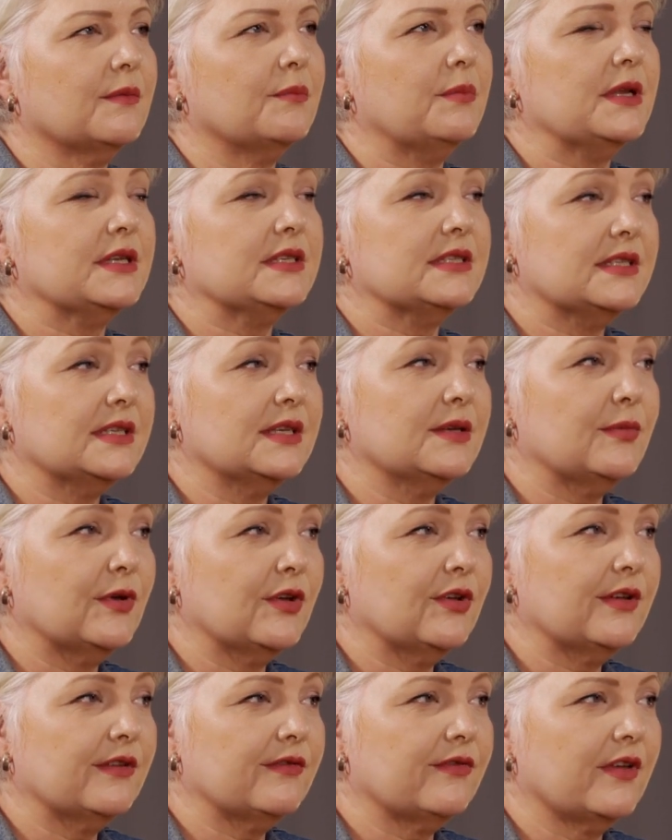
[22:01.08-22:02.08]
a
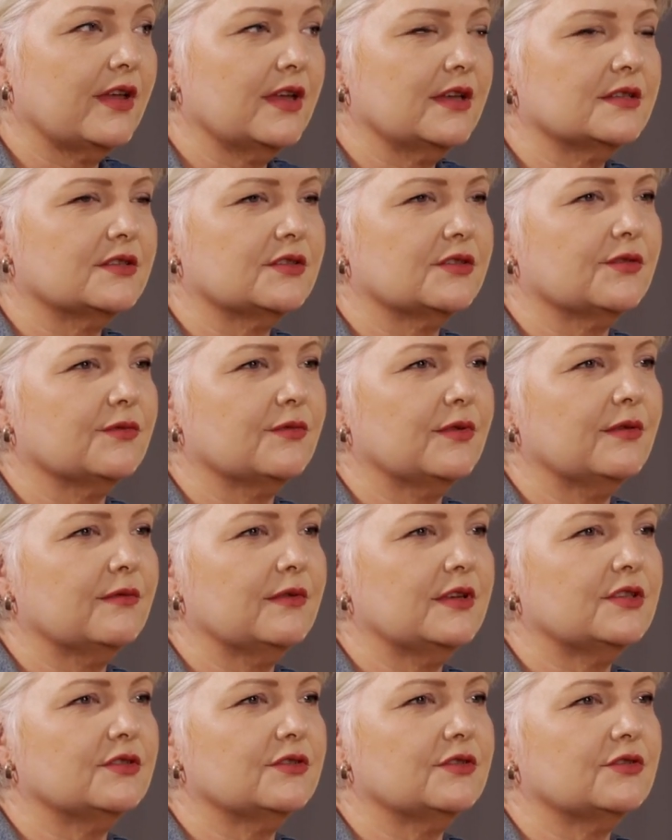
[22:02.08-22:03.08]
placebo effect, so when
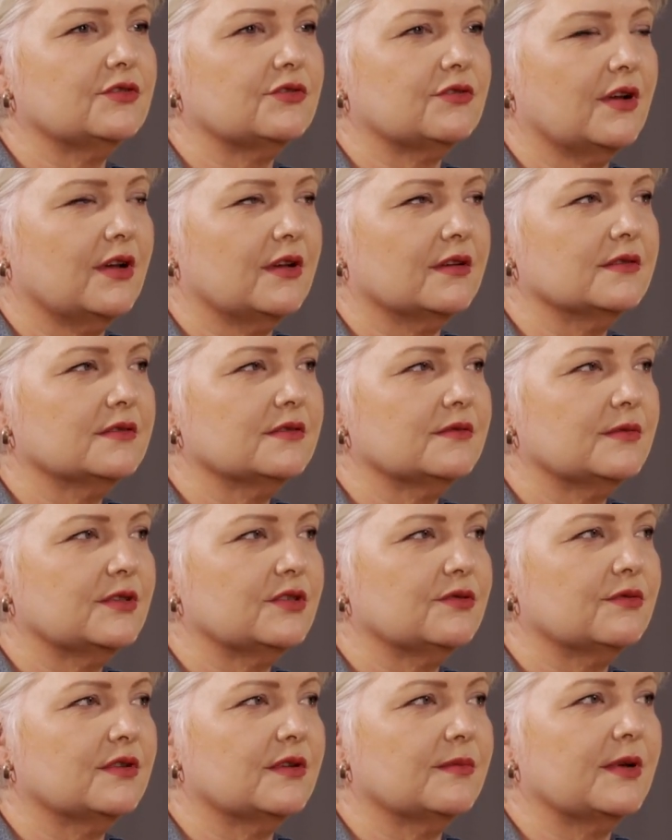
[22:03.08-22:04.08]
we do trials, we
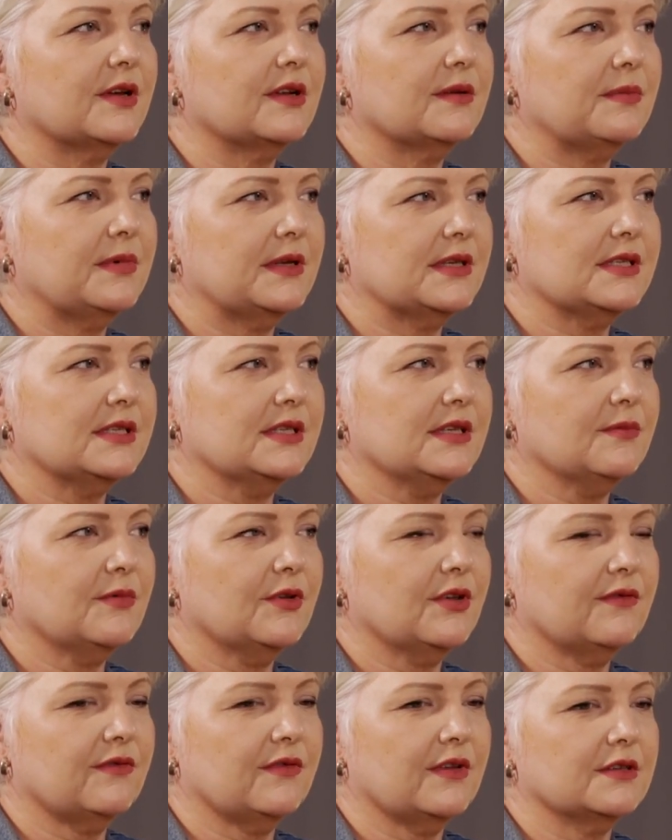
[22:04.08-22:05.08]
talk about a
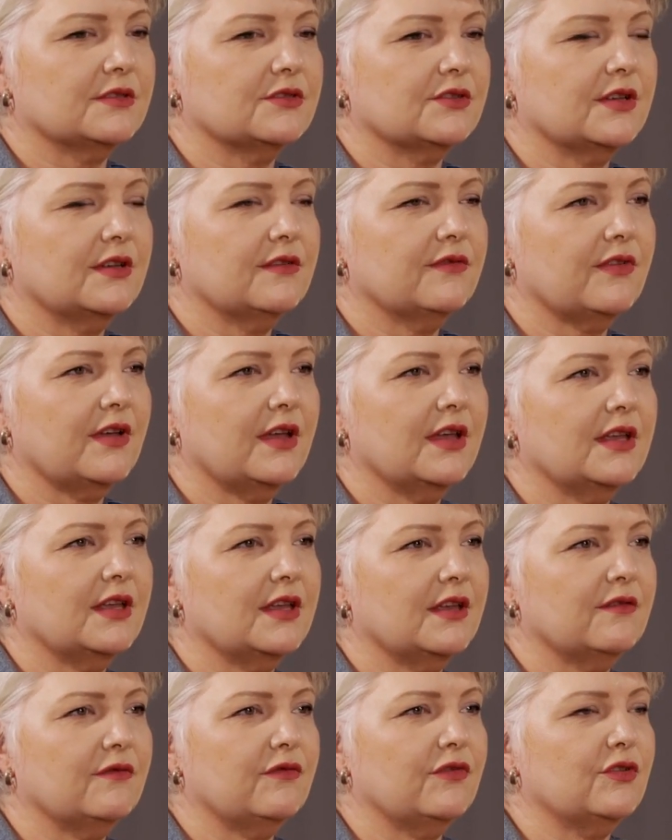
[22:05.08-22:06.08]
placebo effect. So if I
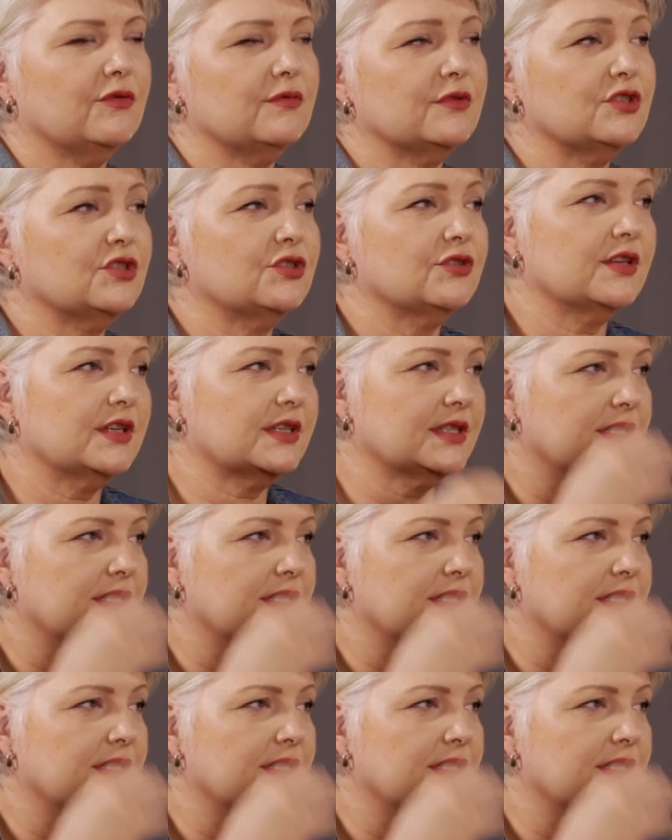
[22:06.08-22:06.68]
give you a sugar